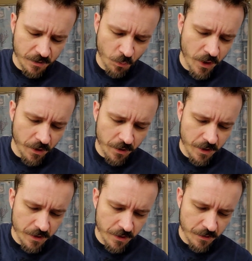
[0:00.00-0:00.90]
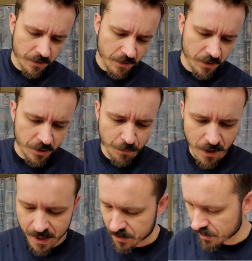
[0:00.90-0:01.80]
weird because the
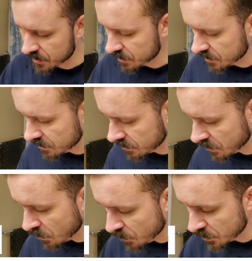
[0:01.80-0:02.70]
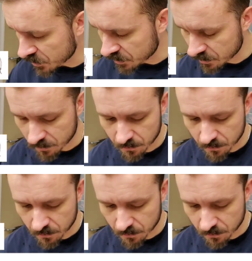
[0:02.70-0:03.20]
splash is almost